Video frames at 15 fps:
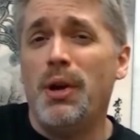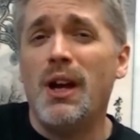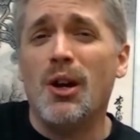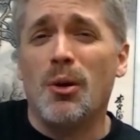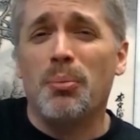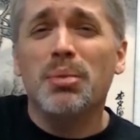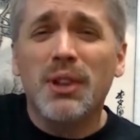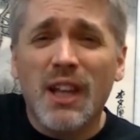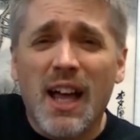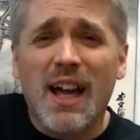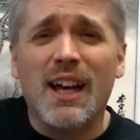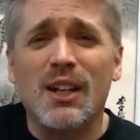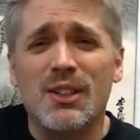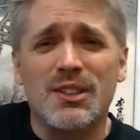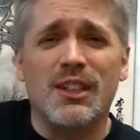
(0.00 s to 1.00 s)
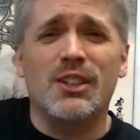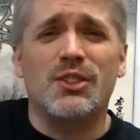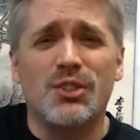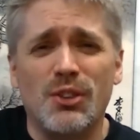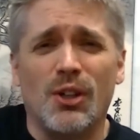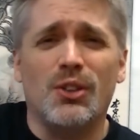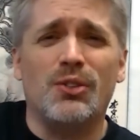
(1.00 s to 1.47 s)
pair of pliers and they
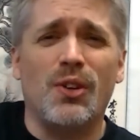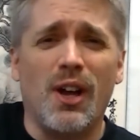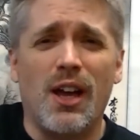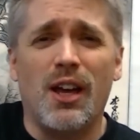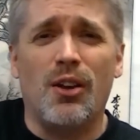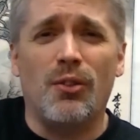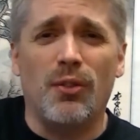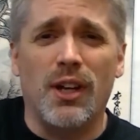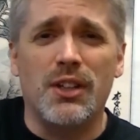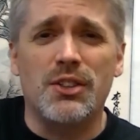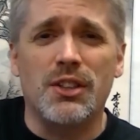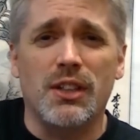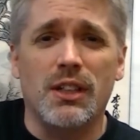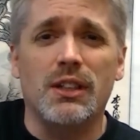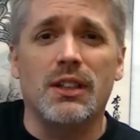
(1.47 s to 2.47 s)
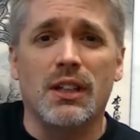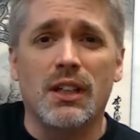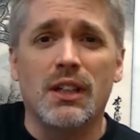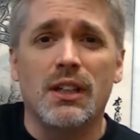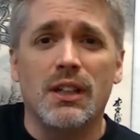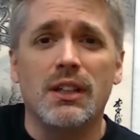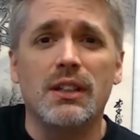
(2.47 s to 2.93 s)
start trying to wrench it.
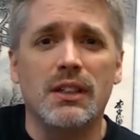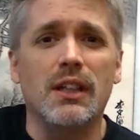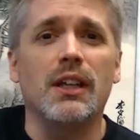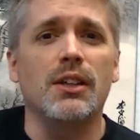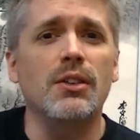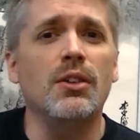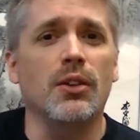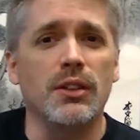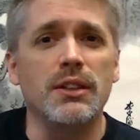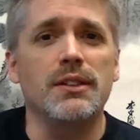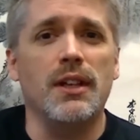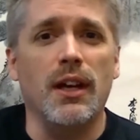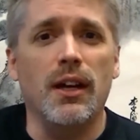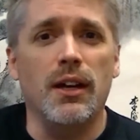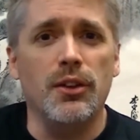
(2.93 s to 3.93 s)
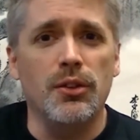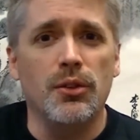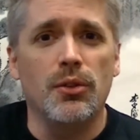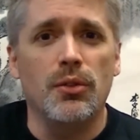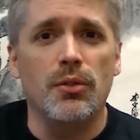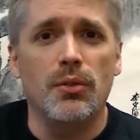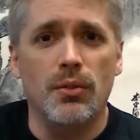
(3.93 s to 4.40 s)
Yeah, you know these guys,
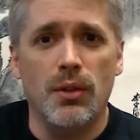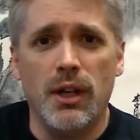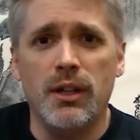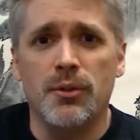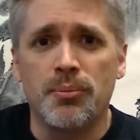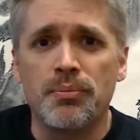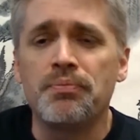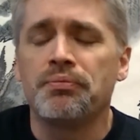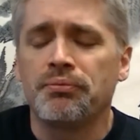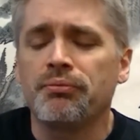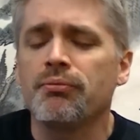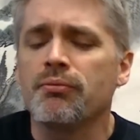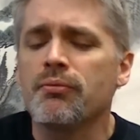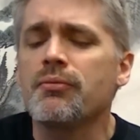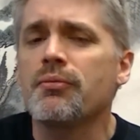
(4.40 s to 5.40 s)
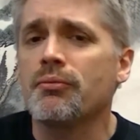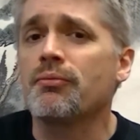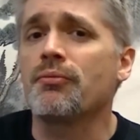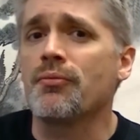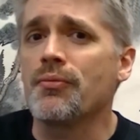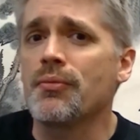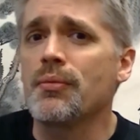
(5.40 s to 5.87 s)
right?
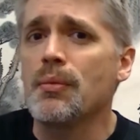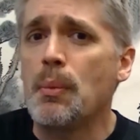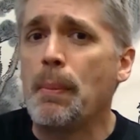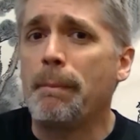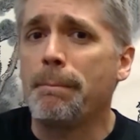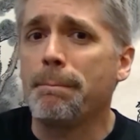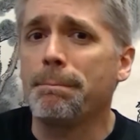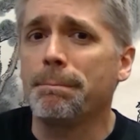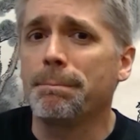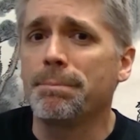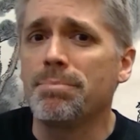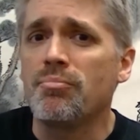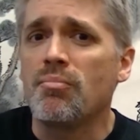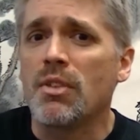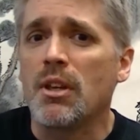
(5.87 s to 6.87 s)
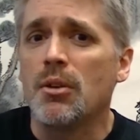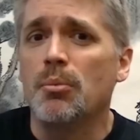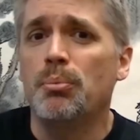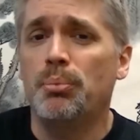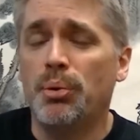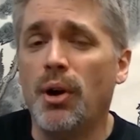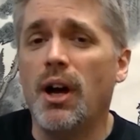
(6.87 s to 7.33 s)

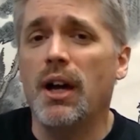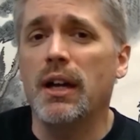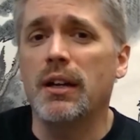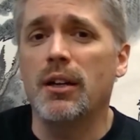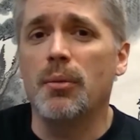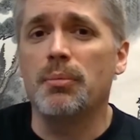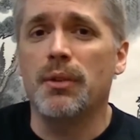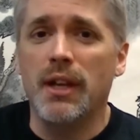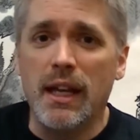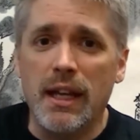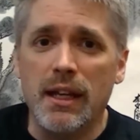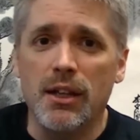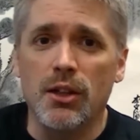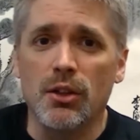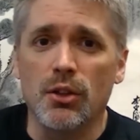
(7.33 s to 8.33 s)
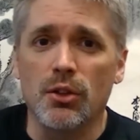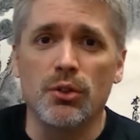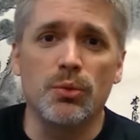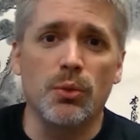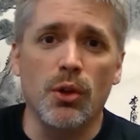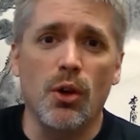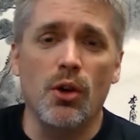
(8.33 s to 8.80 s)
Prying up
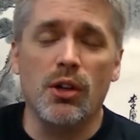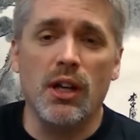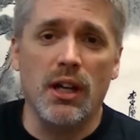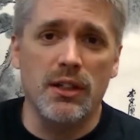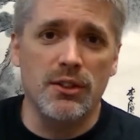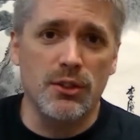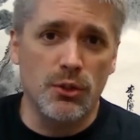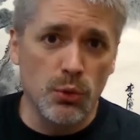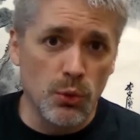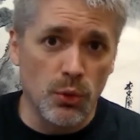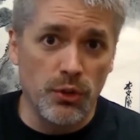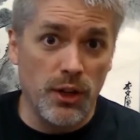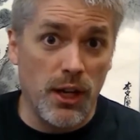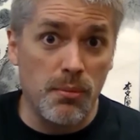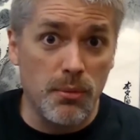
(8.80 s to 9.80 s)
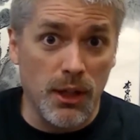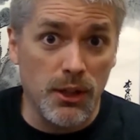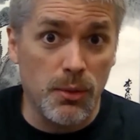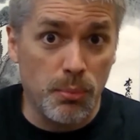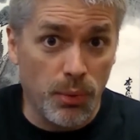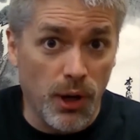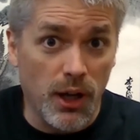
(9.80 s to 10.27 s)
nails with all kinds of tools that ain't meant
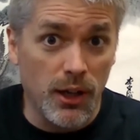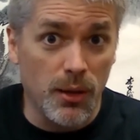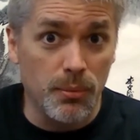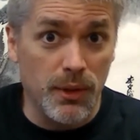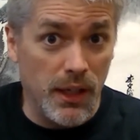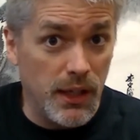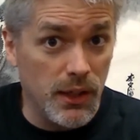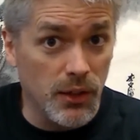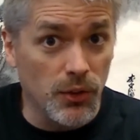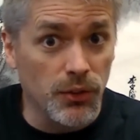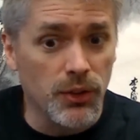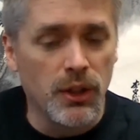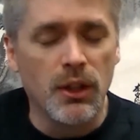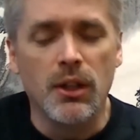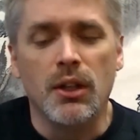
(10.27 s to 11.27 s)
to pry up nails